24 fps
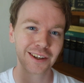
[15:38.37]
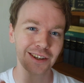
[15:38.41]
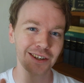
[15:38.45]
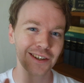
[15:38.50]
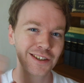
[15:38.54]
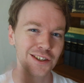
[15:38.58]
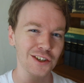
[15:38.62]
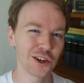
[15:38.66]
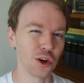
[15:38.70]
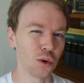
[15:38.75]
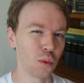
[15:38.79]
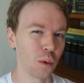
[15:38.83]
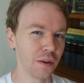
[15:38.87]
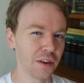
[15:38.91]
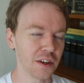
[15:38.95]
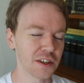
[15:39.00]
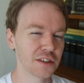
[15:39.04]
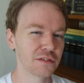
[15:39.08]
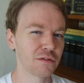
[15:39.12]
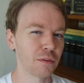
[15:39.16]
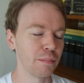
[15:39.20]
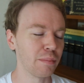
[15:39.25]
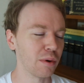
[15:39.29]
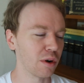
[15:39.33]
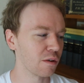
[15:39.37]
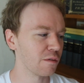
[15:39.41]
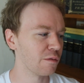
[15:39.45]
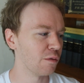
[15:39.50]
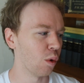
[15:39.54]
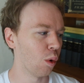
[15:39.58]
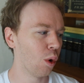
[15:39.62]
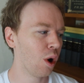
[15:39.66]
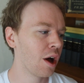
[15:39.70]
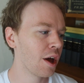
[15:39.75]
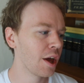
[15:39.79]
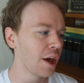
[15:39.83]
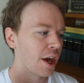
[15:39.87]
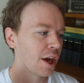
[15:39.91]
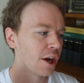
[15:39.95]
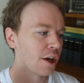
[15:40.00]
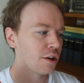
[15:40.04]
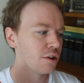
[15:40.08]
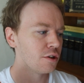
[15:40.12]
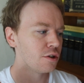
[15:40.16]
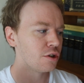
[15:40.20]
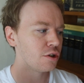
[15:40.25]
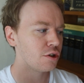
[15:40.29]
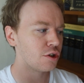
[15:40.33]
This is a good one. This is from book 4.
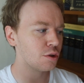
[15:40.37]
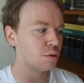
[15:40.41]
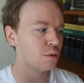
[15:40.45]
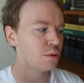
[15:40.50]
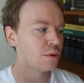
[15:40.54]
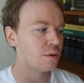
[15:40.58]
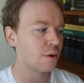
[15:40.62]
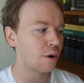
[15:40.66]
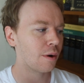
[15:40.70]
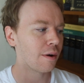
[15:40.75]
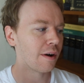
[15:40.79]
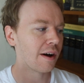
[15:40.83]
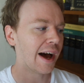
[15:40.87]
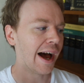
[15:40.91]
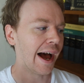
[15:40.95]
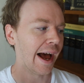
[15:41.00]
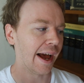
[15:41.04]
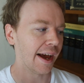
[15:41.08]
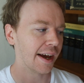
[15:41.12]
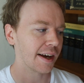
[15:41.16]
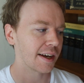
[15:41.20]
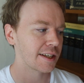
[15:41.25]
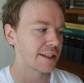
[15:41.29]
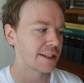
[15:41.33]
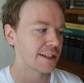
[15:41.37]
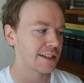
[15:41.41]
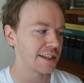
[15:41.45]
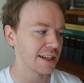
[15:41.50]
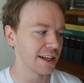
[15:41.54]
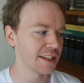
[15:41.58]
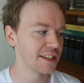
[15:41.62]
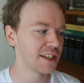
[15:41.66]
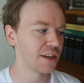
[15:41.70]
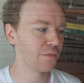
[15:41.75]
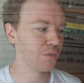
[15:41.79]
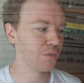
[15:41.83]
Do not act as